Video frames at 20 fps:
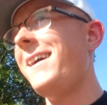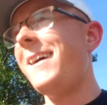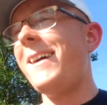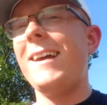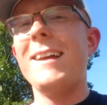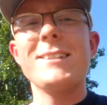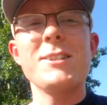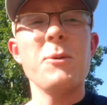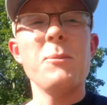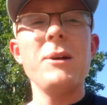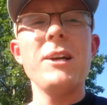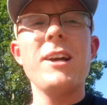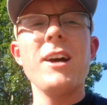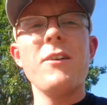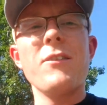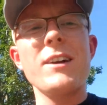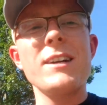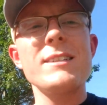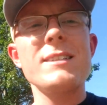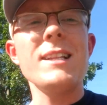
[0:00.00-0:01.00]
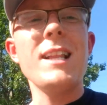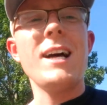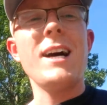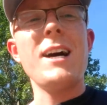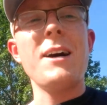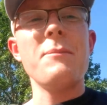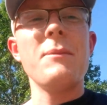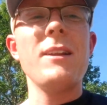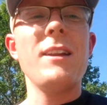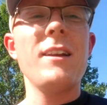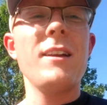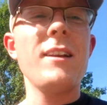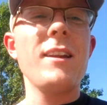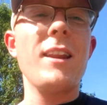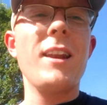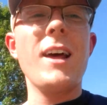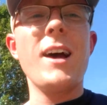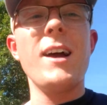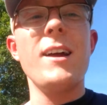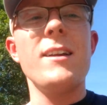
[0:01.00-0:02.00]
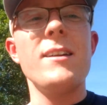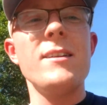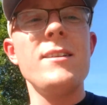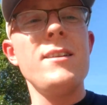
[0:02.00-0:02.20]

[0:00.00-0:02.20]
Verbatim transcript: It's gonna be covered in slime by the end of the night.